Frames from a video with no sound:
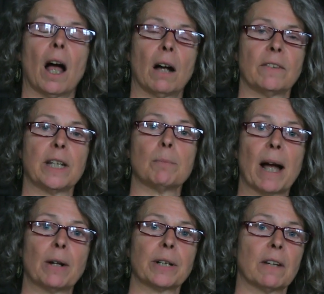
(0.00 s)
of the
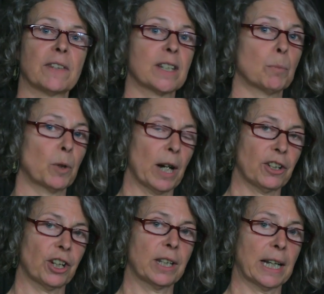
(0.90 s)
amount of
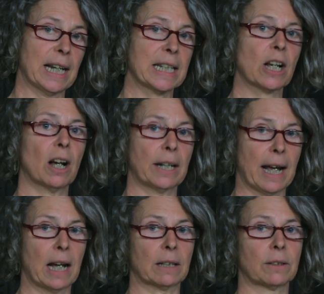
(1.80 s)
suppression that has gone
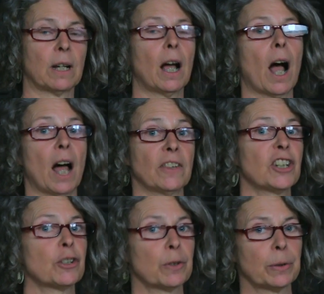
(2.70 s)
at, on the
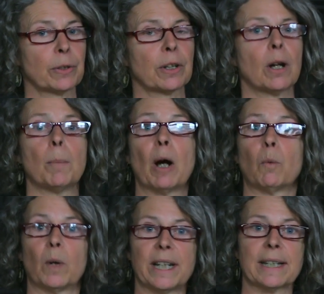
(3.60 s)
truth
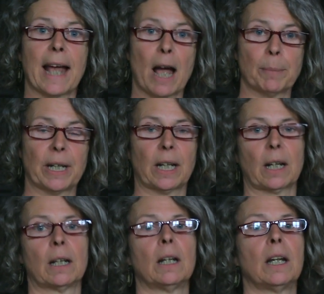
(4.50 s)
about what is
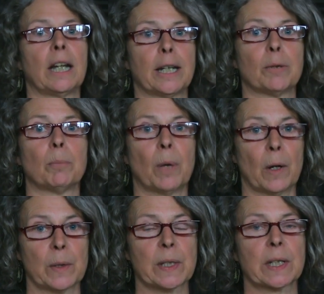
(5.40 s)
happening in
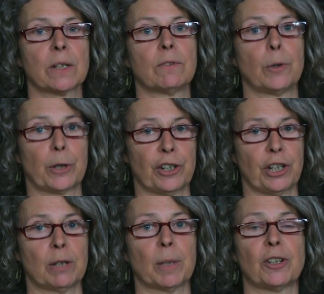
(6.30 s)
post
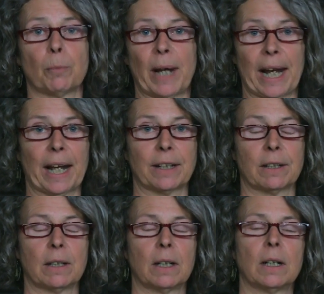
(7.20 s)
Fukushima Japan,
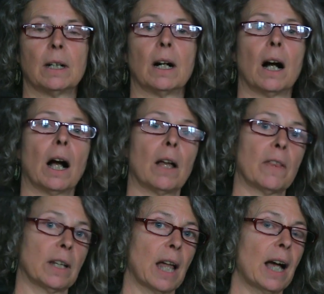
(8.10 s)

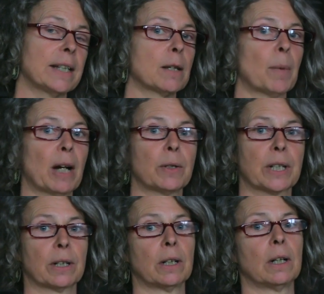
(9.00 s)
the lies
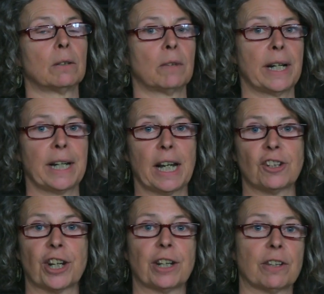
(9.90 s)
about
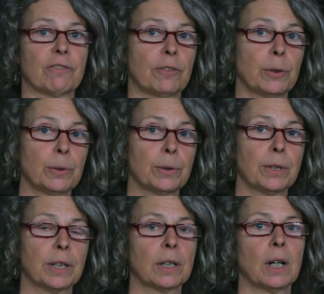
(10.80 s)
radiation in the
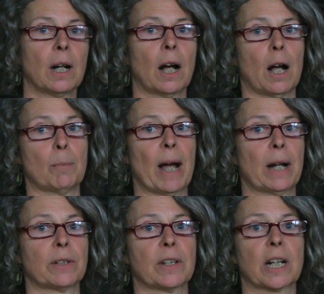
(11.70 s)
food,
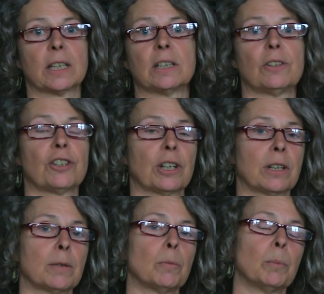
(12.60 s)
about the
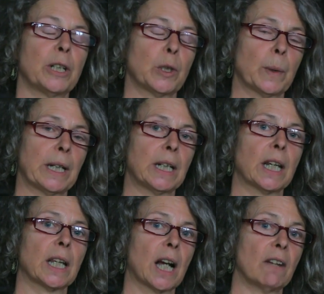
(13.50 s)
collusion
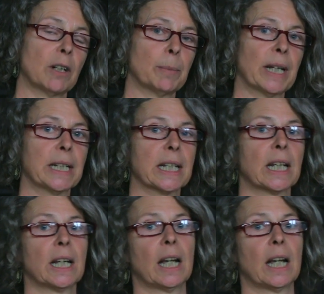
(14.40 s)
between the government